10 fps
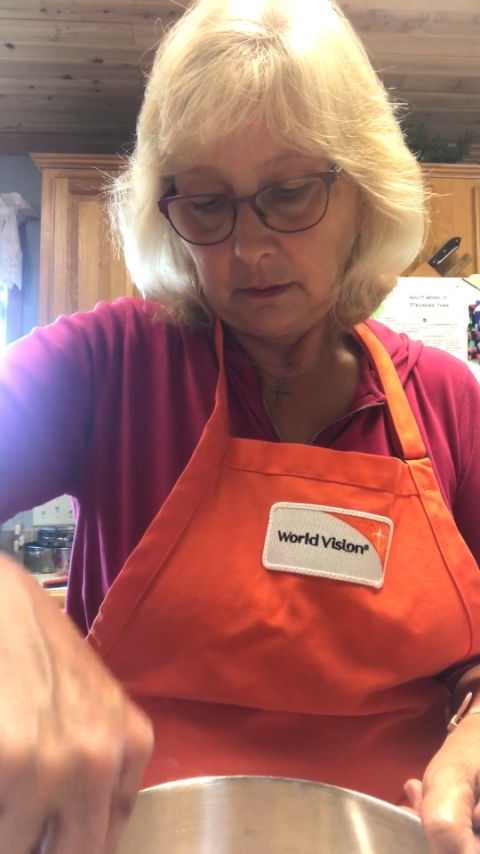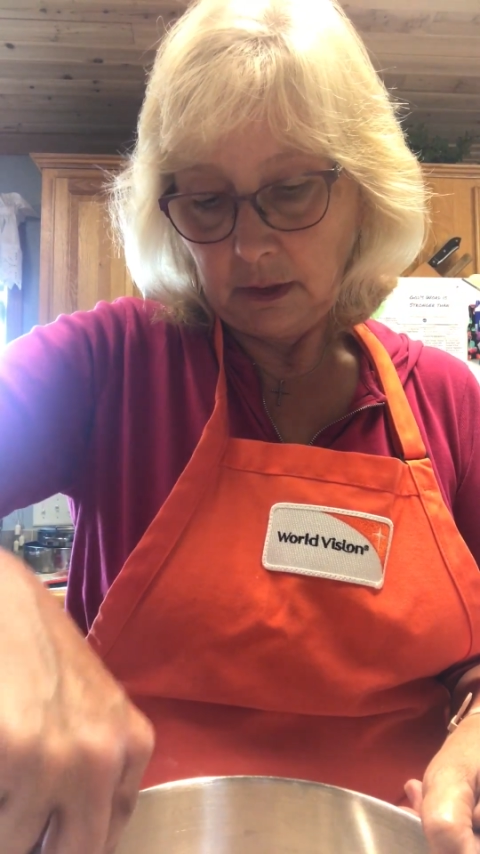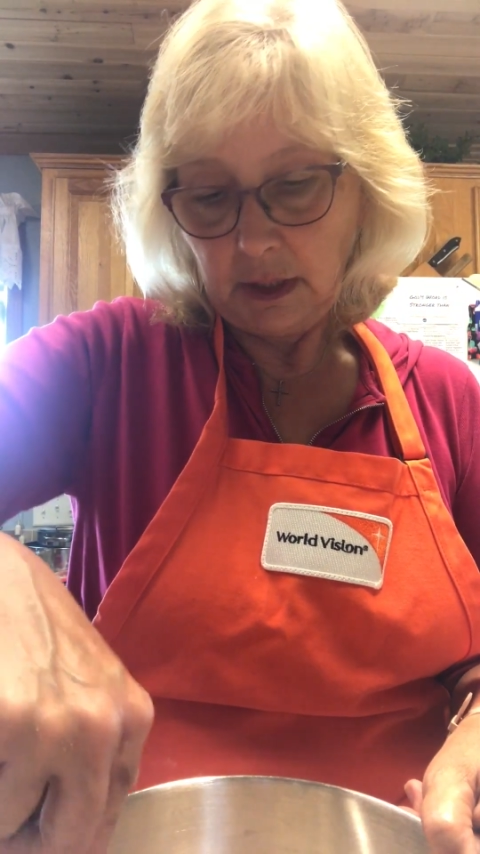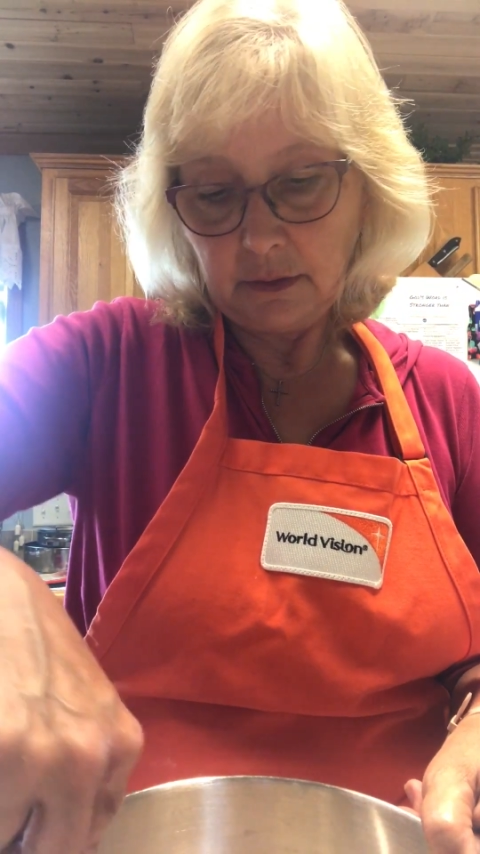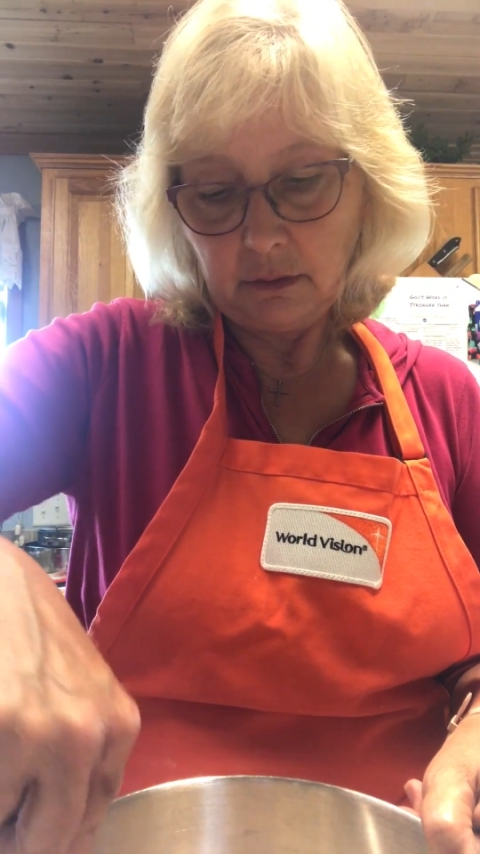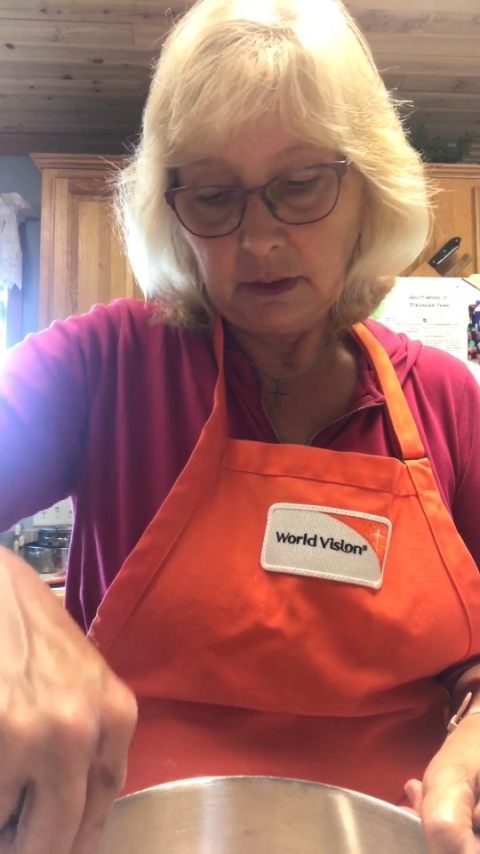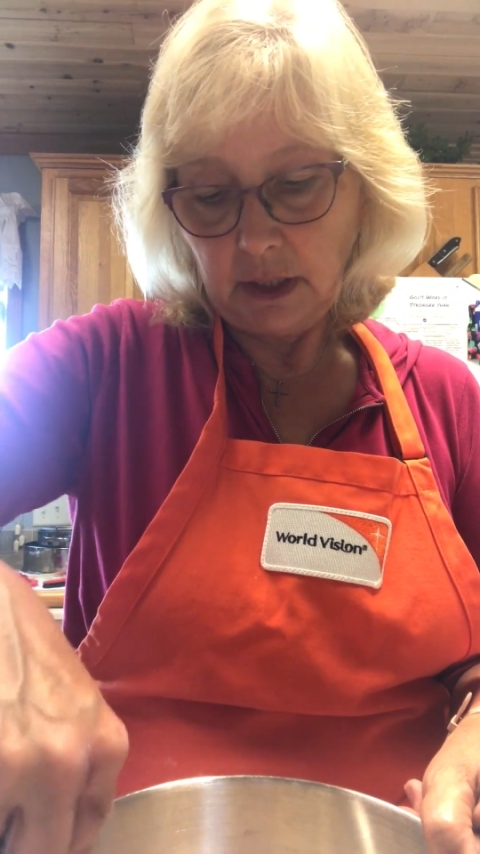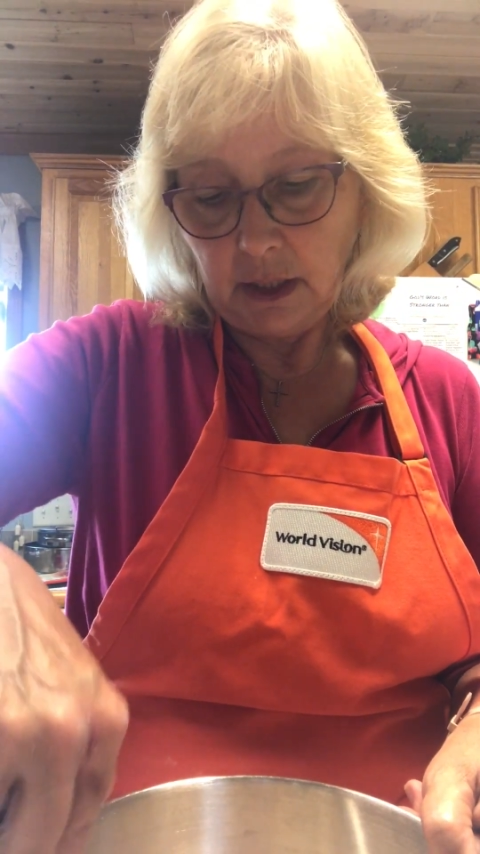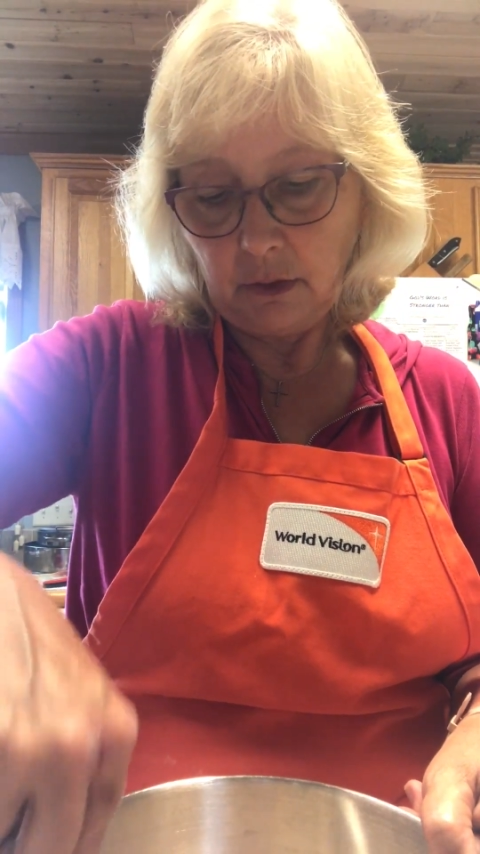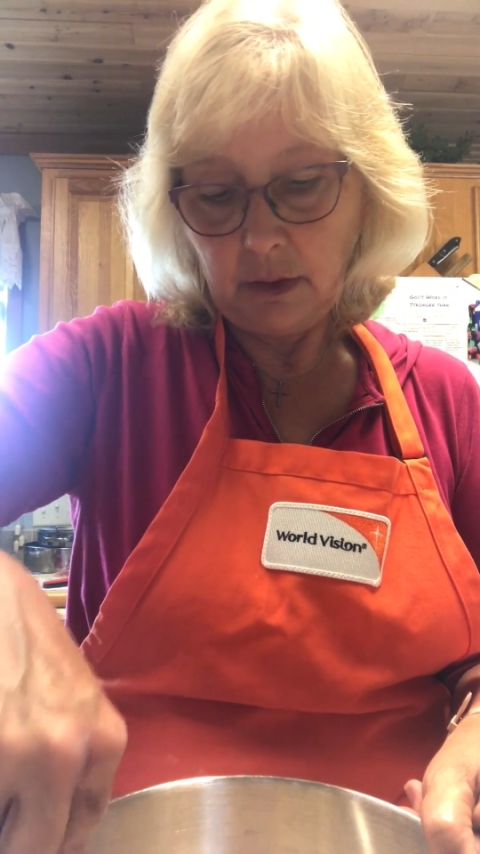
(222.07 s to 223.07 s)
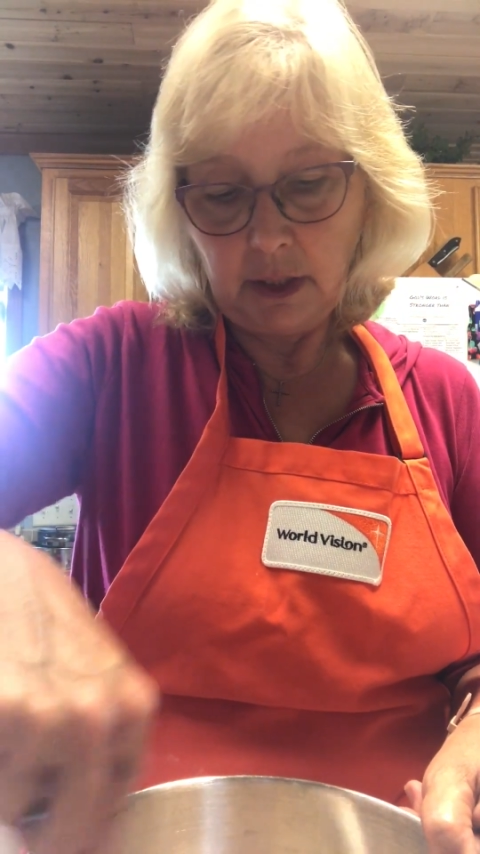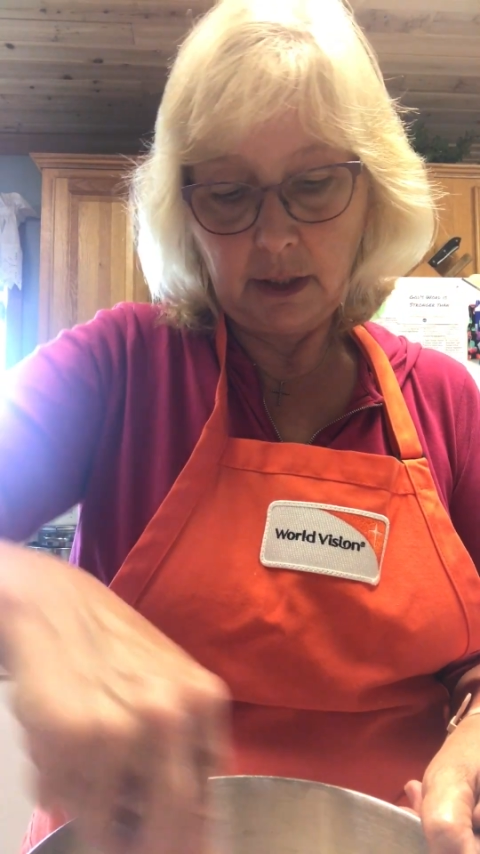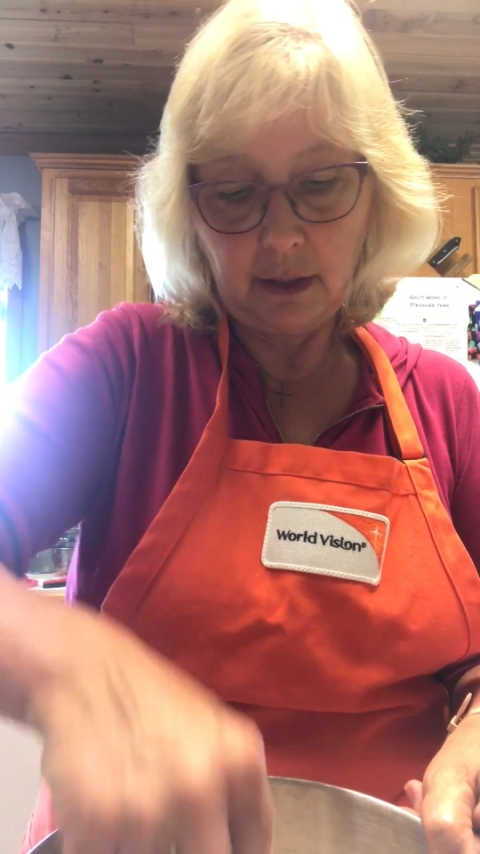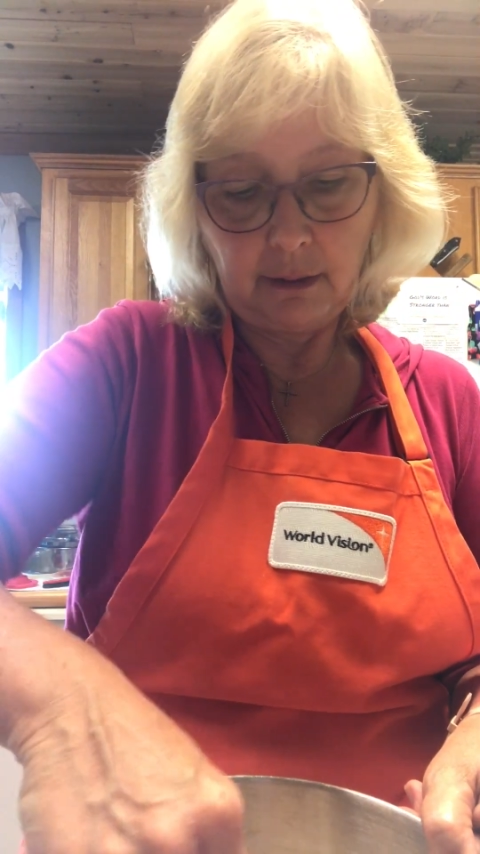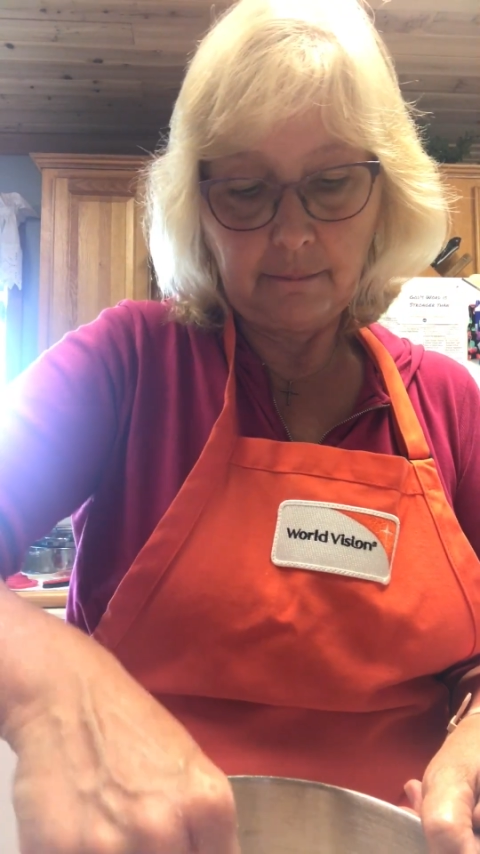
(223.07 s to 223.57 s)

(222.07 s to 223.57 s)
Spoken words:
Actually, not quite yet.